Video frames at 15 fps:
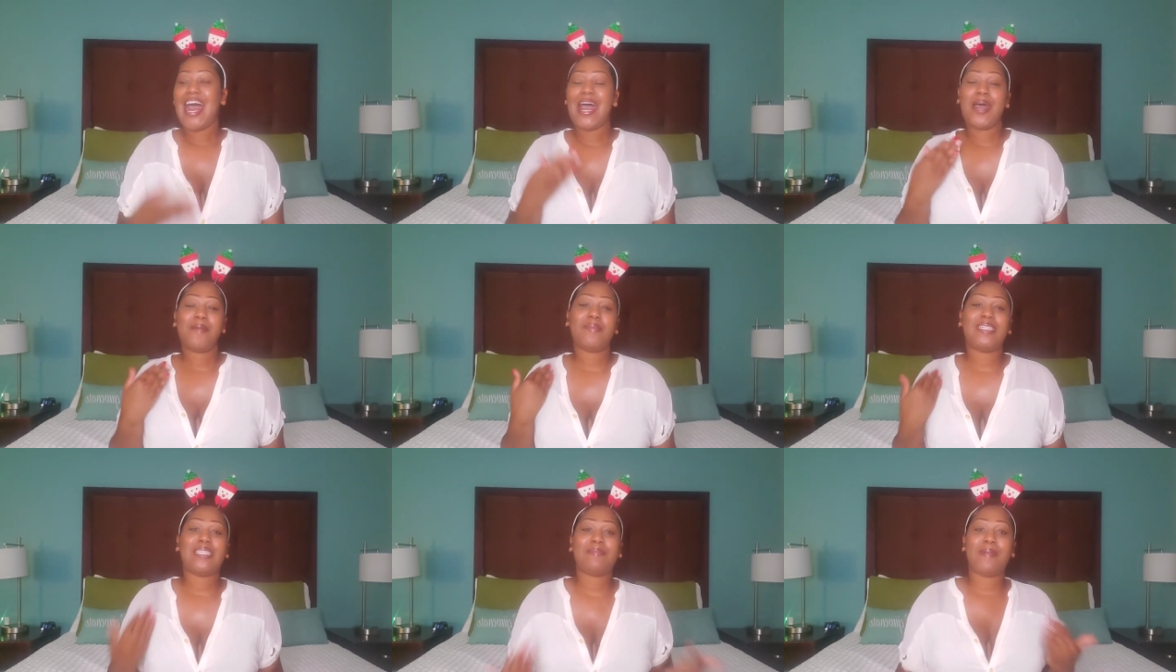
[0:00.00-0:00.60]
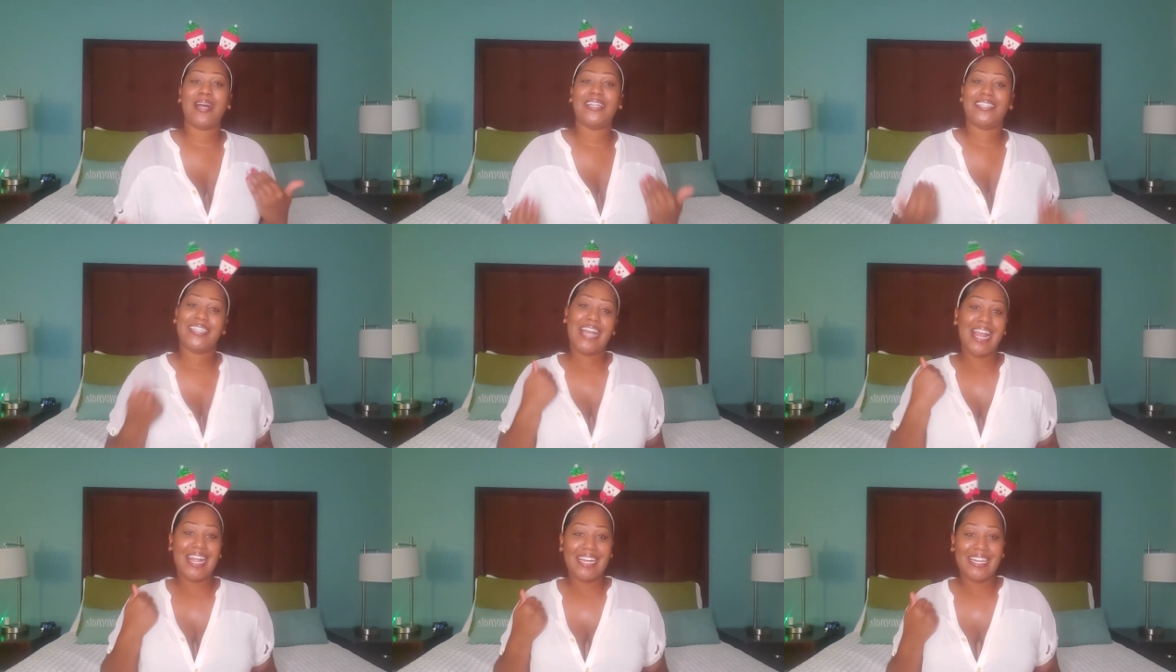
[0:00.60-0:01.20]
I'm a
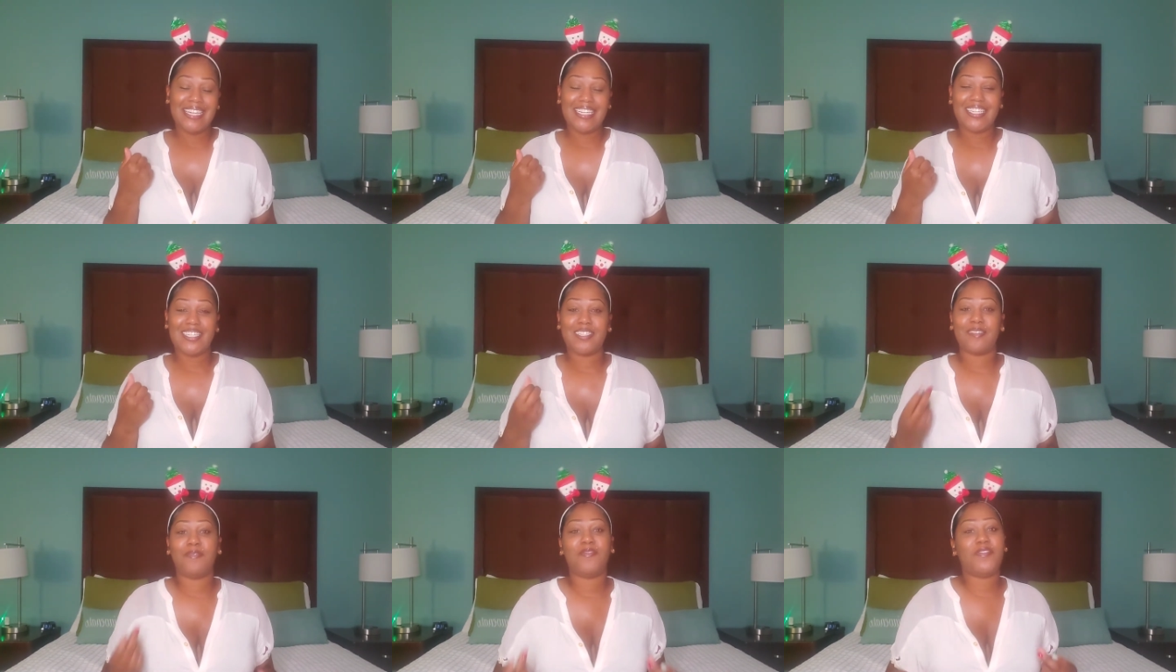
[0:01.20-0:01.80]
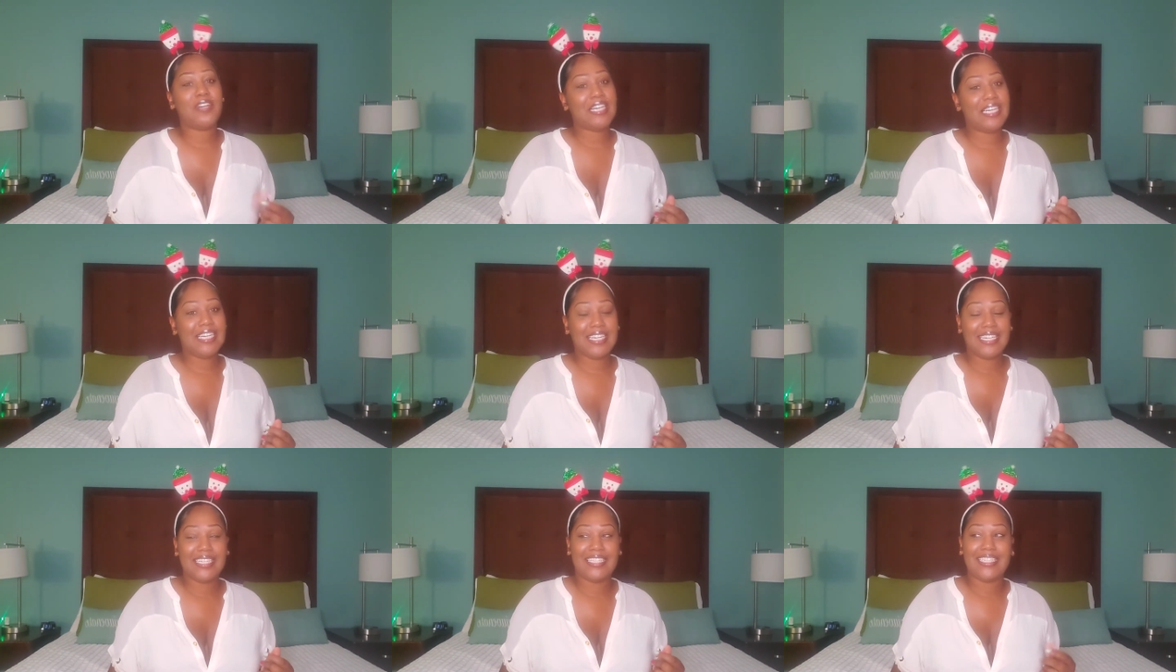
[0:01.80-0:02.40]
spontaneous,
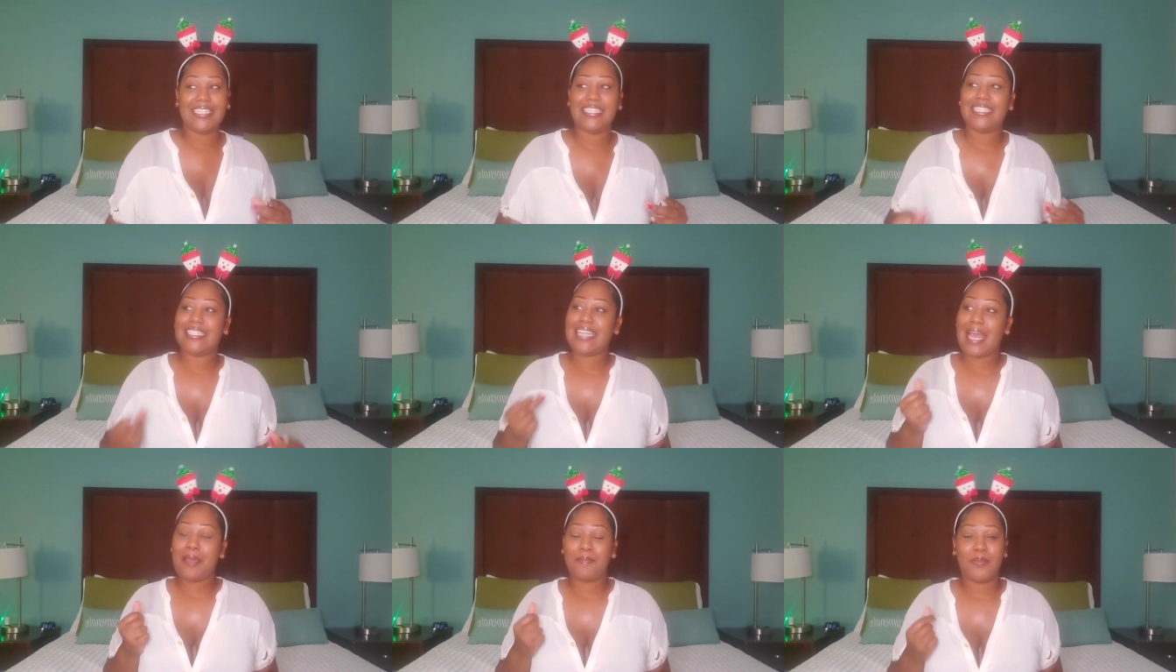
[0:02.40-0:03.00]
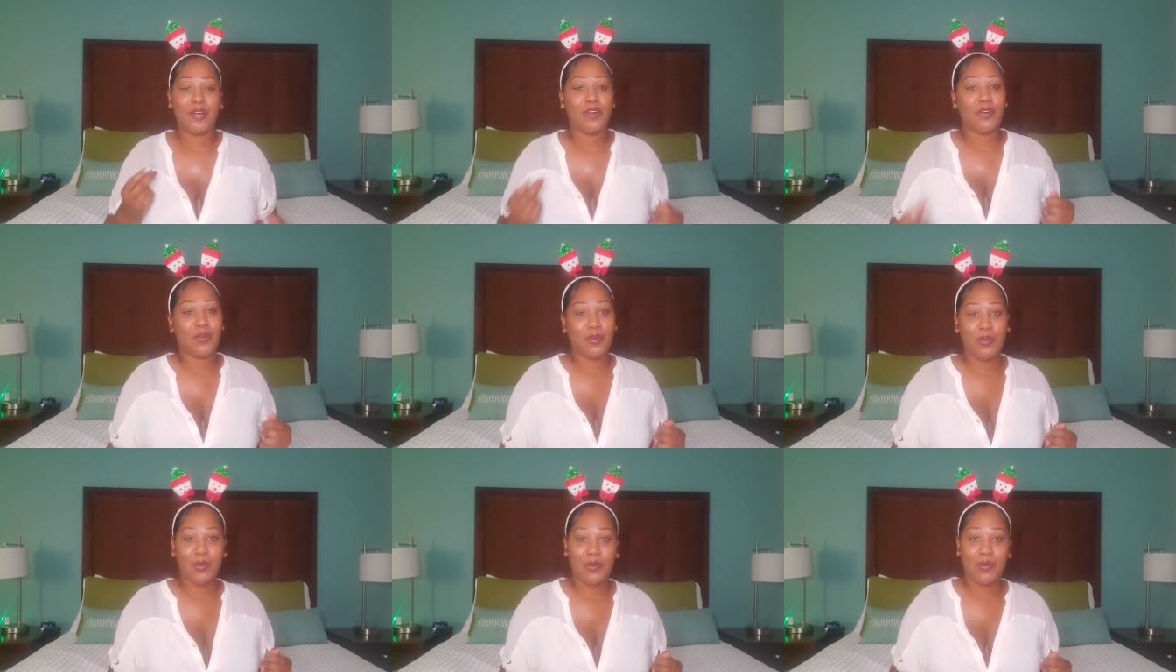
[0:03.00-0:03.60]
fun type of
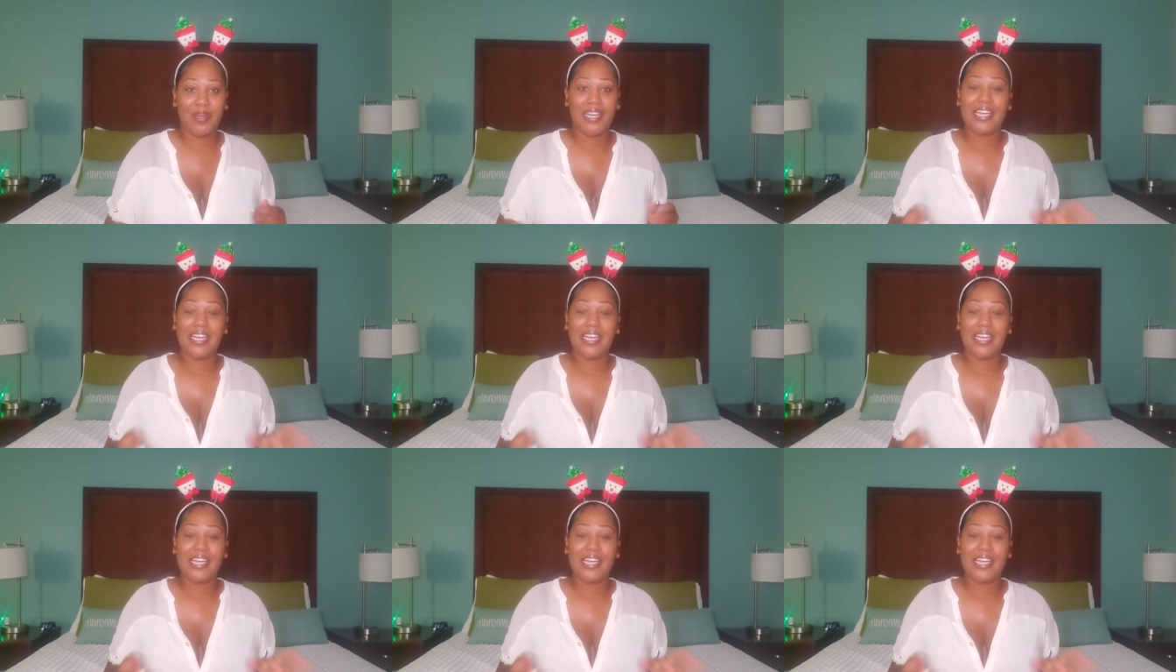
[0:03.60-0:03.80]
girl,